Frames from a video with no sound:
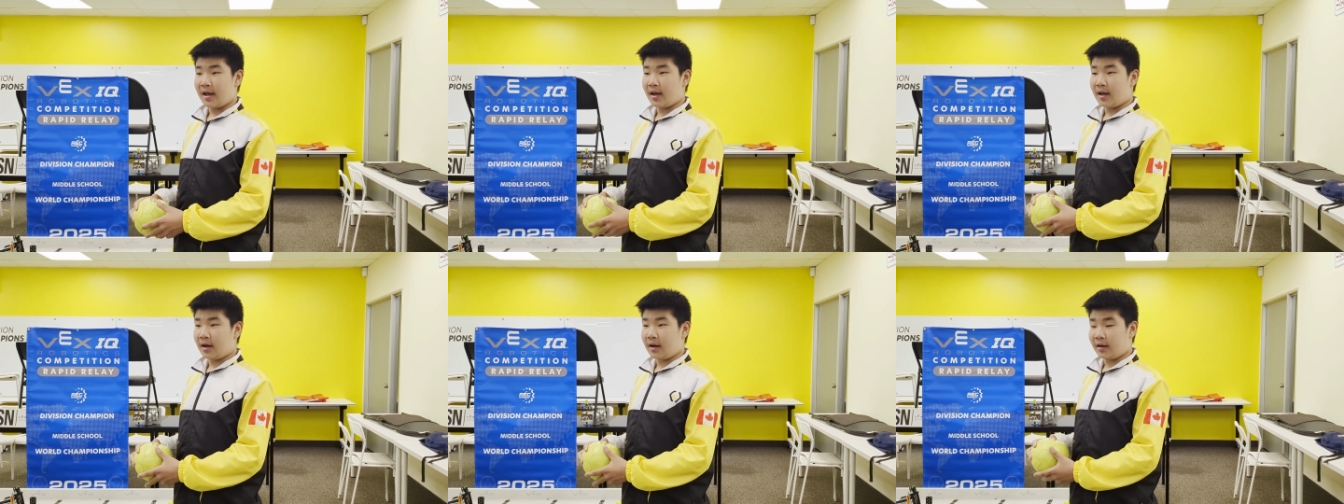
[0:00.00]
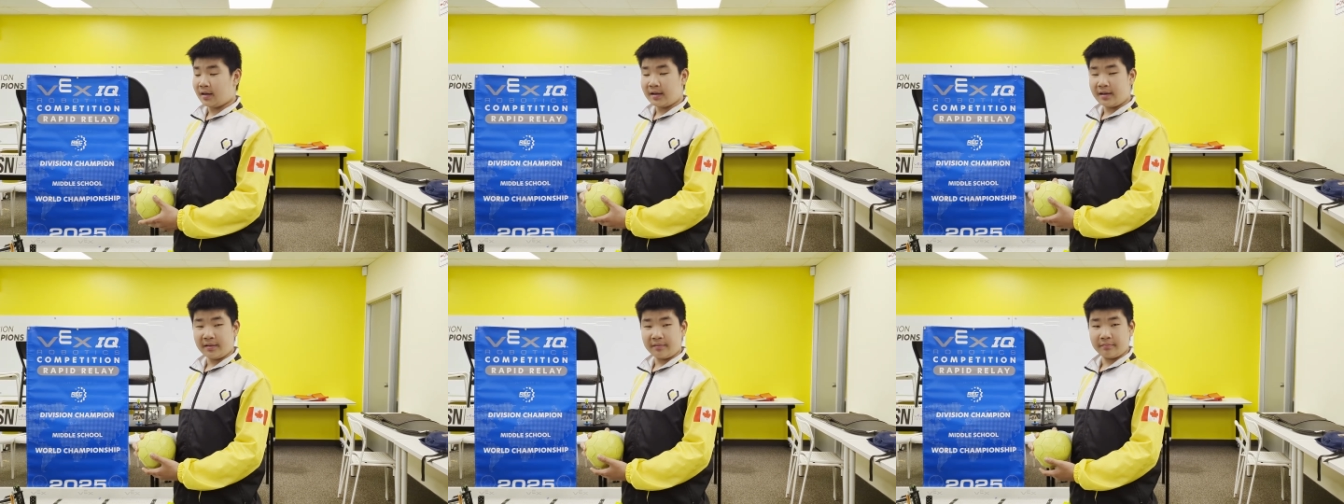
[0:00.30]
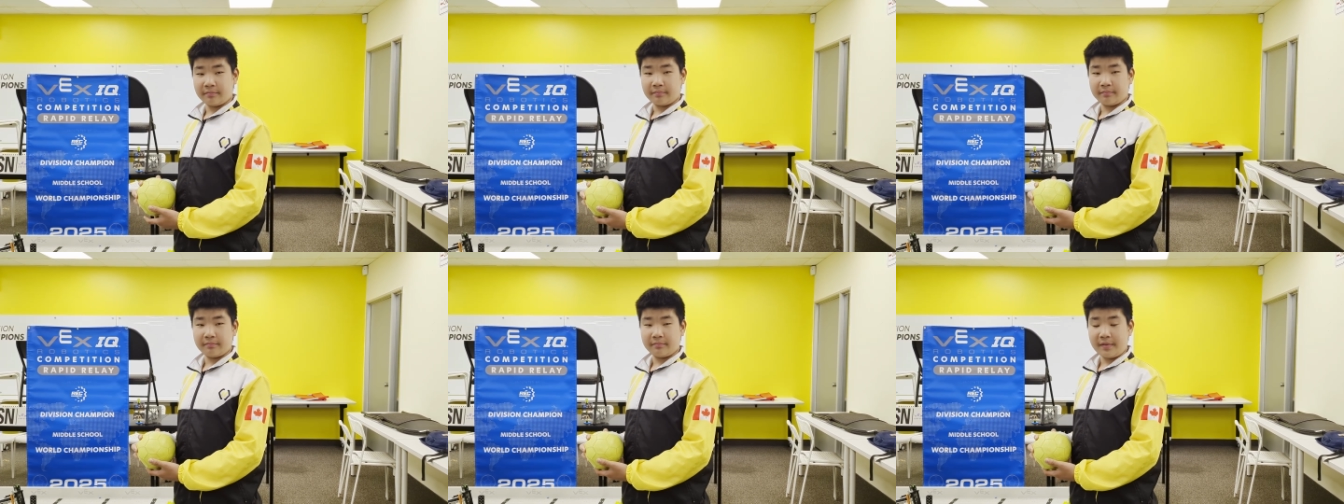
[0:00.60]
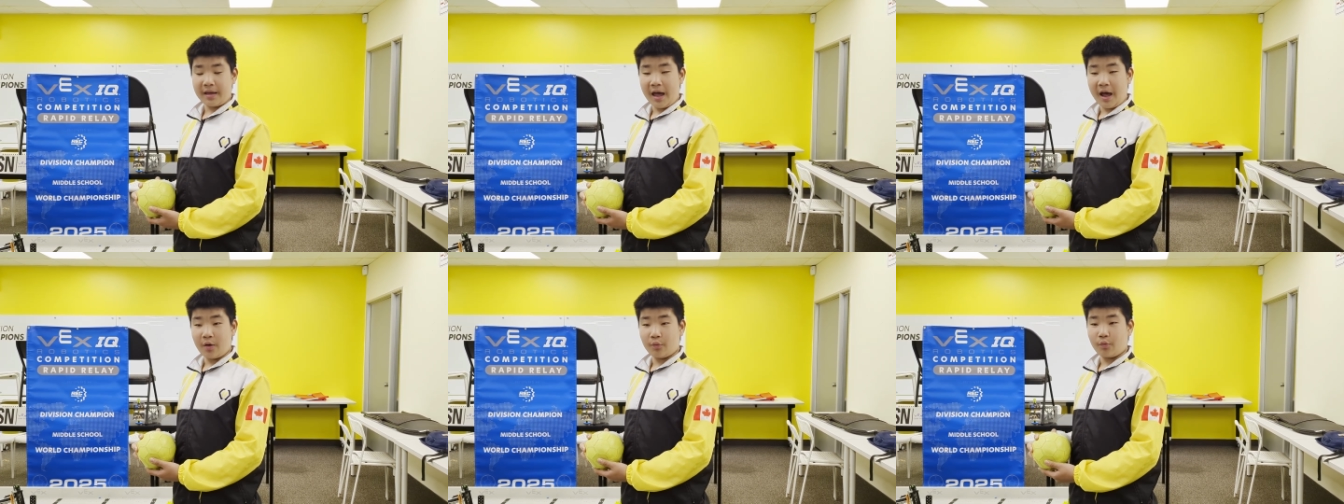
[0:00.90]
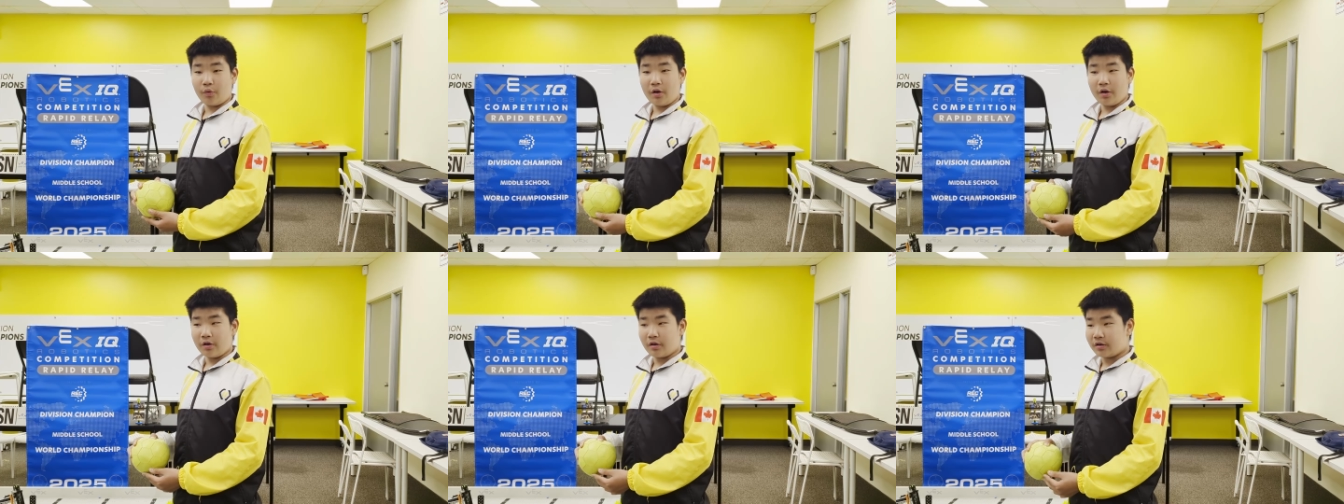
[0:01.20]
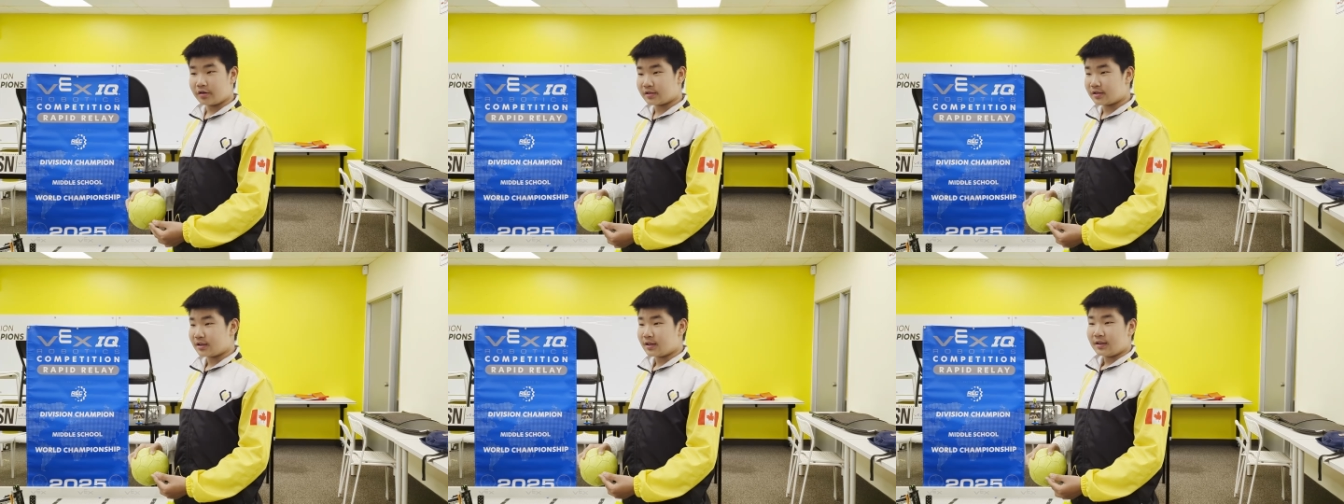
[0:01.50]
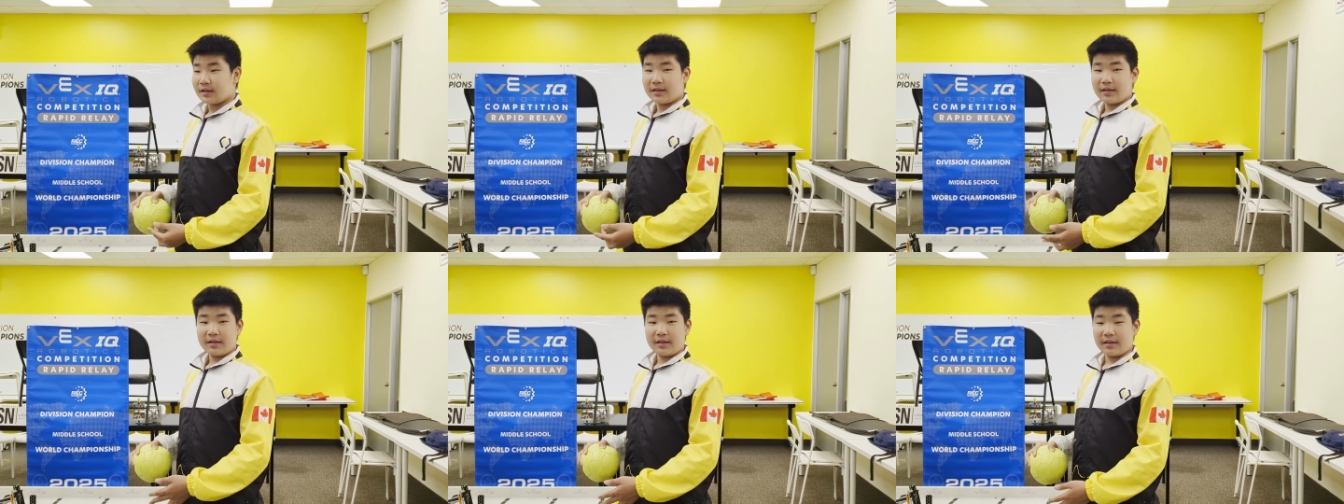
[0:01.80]
at Worlds
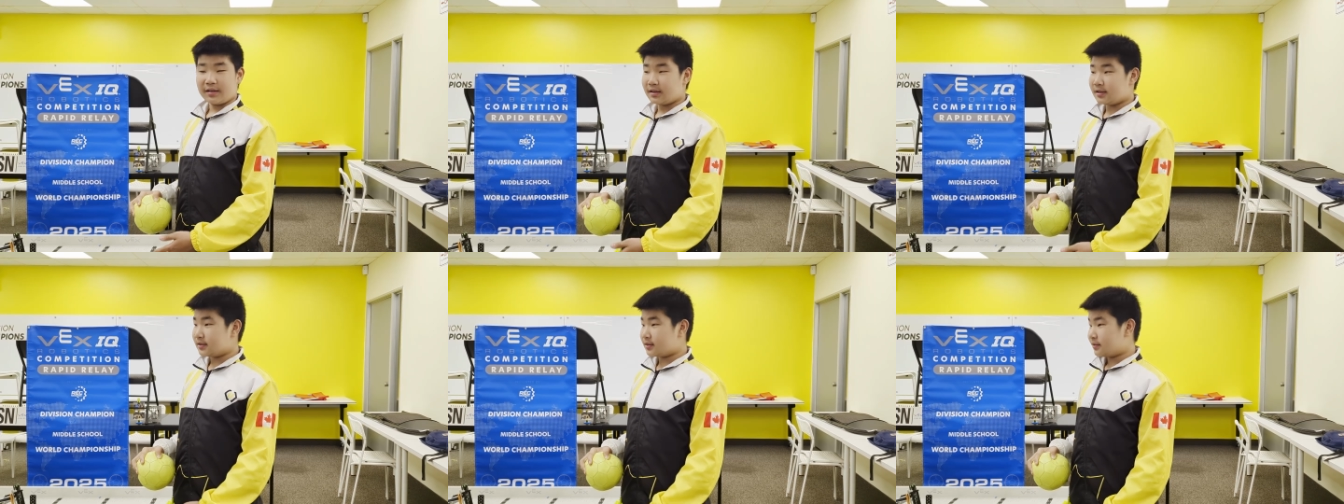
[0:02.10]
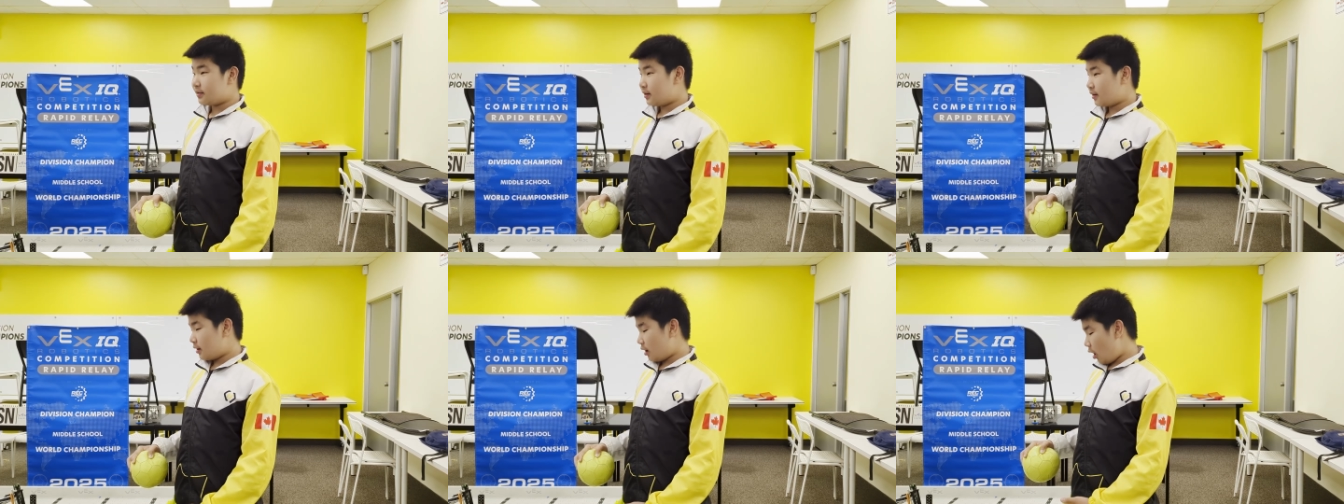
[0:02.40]
is